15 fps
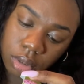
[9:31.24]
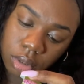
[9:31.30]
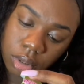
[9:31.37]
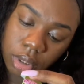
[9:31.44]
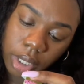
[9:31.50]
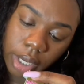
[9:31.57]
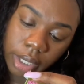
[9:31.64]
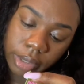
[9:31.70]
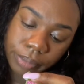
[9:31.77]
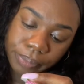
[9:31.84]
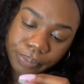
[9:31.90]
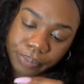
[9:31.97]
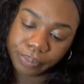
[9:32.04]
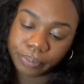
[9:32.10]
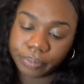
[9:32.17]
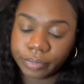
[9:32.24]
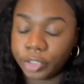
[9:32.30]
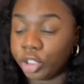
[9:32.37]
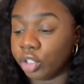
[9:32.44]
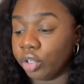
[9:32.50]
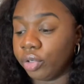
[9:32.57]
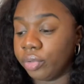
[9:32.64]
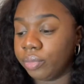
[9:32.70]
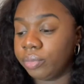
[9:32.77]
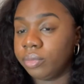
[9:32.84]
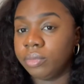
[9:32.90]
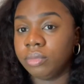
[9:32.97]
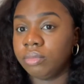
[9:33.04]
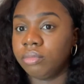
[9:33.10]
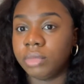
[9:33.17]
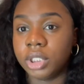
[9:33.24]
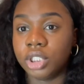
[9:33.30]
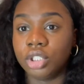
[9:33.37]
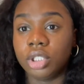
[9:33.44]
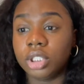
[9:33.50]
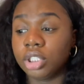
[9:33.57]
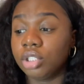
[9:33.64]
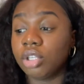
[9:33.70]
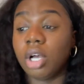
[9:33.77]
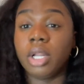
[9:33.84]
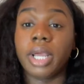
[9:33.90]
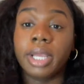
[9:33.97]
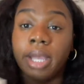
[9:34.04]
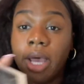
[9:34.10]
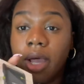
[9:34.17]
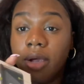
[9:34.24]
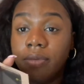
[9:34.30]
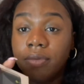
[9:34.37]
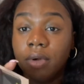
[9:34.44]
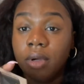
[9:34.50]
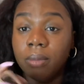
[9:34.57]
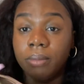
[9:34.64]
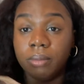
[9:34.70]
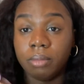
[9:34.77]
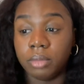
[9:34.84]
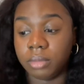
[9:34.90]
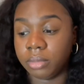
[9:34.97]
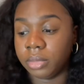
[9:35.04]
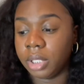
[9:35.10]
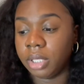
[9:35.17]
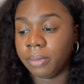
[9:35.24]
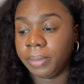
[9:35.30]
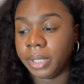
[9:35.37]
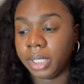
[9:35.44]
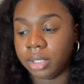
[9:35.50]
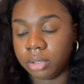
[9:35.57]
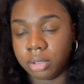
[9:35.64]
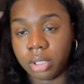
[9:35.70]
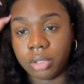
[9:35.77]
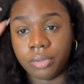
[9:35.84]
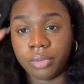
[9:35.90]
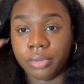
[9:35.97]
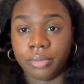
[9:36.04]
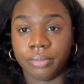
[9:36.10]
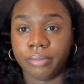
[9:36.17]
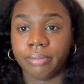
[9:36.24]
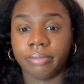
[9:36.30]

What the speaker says: Yeah. So this is all I got from the place. So I don't know.